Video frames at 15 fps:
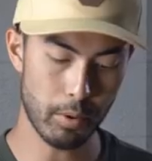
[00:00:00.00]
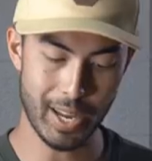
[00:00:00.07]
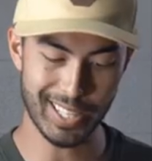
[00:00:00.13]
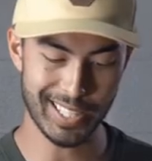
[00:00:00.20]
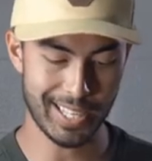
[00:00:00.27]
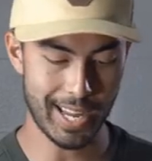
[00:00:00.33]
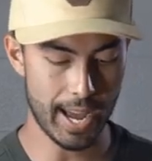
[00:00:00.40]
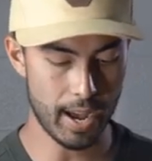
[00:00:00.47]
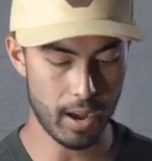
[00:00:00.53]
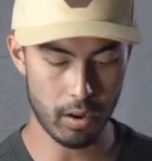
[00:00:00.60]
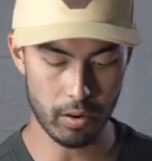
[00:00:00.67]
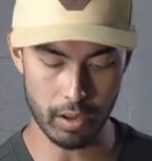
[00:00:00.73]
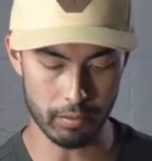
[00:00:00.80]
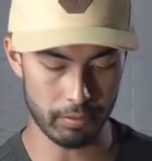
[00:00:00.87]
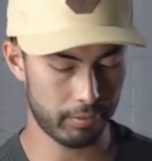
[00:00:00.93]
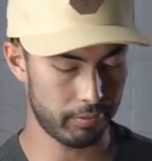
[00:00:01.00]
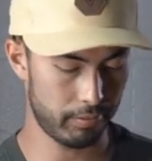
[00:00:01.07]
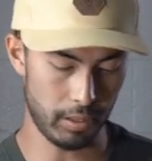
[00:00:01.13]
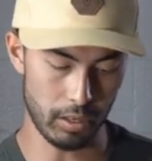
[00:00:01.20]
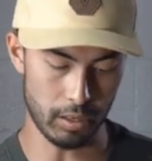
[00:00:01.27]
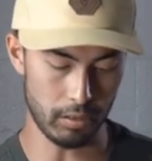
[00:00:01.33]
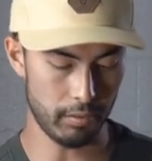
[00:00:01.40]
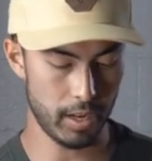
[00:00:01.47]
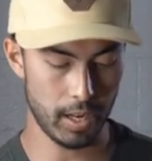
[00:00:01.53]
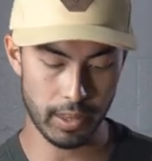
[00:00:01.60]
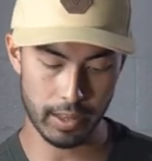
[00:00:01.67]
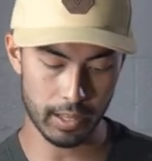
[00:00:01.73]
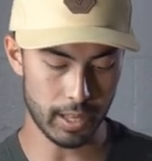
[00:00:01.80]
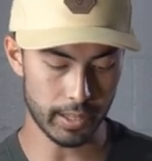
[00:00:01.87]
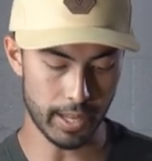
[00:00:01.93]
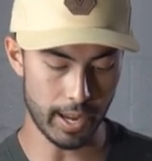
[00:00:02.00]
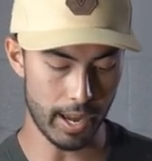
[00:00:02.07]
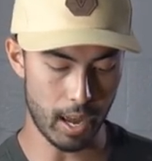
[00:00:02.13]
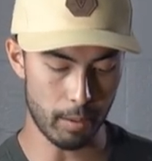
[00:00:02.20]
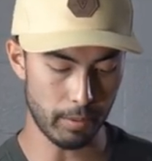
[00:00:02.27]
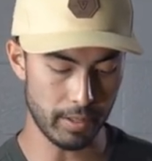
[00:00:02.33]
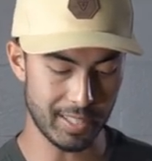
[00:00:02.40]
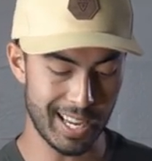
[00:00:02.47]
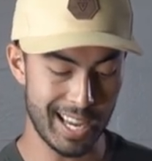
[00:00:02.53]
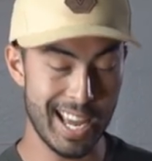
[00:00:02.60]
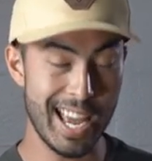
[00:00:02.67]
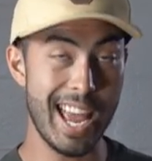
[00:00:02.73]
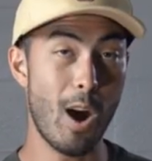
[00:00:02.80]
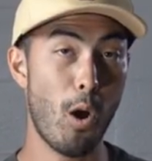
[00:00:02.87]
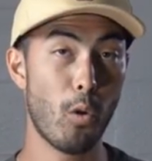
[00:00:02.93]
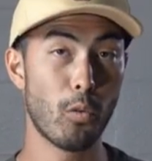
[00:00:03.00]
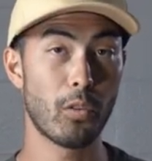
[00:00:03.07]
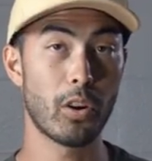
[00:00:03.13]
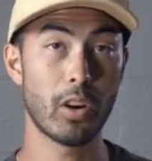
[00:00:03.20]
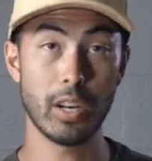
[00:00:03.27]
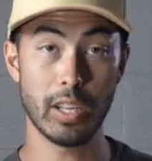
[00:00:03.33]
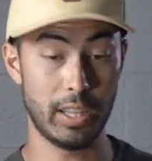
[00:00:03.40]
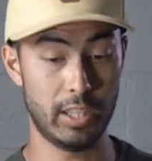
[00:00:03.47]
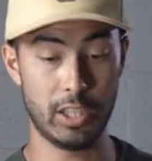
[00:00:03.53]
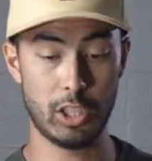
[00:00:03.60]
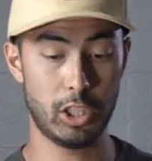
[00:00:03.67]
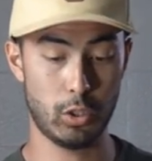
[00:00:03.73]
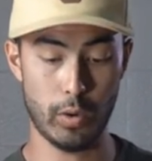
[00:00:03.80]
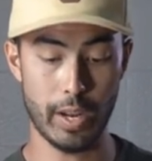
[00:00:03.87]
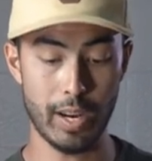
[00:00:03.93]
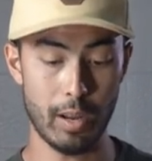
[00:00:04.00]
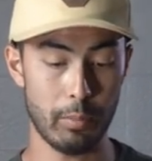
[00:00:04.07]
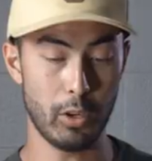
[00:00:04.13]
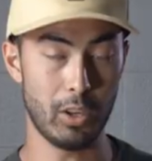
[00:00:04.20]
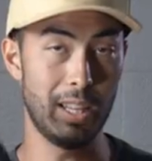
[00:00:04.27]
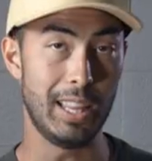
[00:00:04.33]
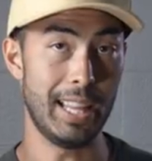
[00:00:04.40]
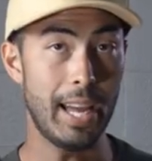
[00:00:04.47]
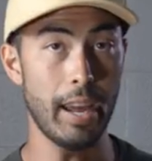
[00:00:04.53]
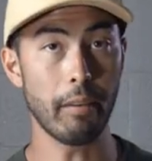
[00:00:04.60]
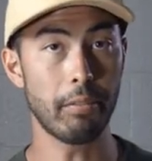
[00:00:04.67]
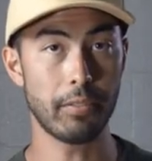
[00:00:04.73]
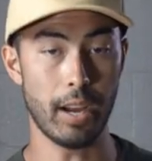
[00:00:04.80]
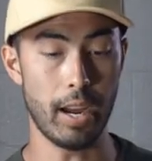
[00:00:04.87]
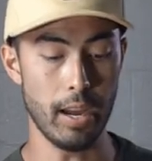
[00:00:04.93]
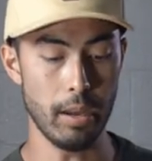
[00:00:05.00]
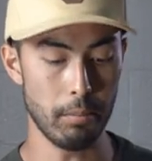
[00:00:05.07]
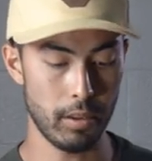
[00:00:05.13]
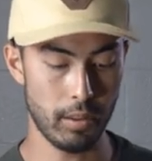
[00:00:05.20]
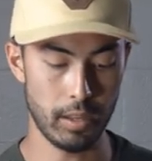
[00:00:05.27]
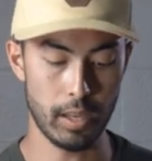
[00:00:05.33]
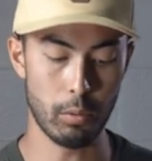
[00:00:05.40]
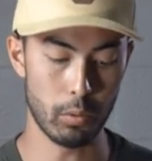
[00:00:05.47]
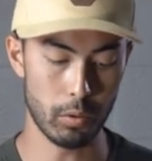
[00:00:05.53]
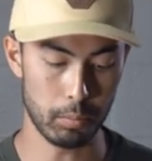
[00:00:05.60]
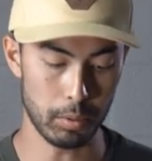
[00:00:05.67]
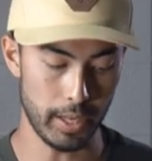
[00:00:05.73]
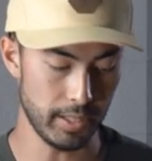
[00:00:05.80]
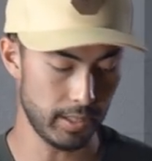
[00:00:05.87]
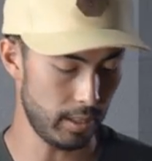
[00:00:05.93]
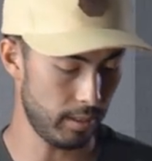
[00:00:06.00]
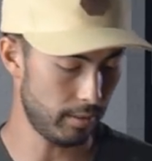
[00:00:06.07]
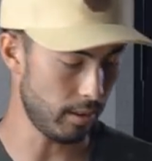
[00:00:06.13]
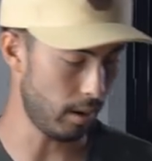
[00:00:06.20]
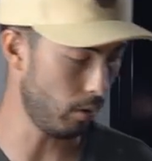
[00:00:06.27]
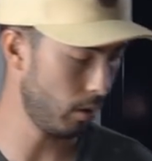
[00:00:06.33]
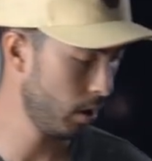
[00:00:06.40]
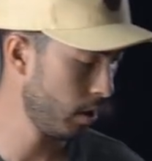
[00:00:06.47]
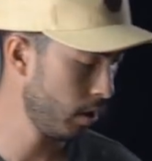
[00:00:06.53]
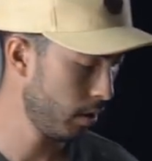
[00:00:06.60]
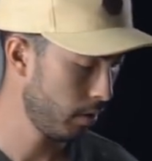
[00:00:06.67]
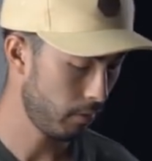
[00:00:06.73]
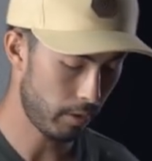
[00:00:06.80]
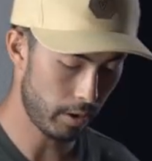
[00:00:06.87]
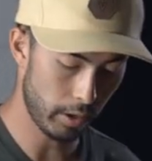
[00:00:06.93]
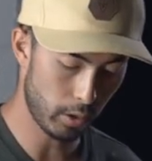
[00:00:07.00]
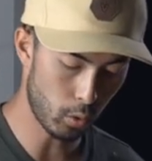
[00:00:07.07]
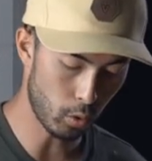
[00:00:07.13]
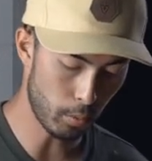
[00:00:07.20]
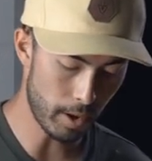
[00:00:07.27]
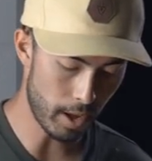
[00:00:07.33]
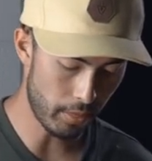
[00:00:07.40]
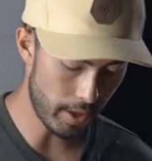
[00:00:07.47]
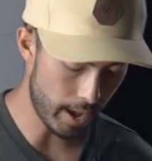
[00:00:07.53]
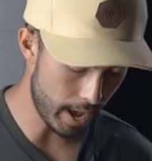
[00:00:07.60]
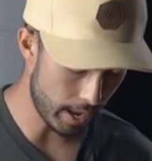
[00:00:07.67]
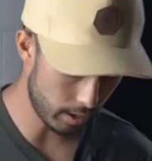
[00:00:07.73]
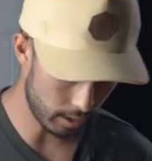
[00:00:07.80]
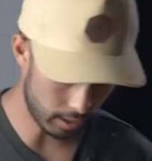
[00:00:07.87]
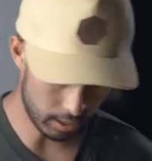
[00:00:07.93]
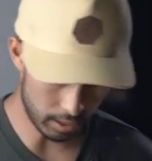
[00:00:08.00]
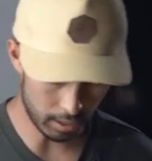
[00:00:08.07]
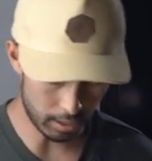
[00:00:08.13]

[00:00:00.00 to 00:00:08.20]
breaks down, if, you know, anything like that happens, over straight your lifetime, they will replace it. So, very cool about that.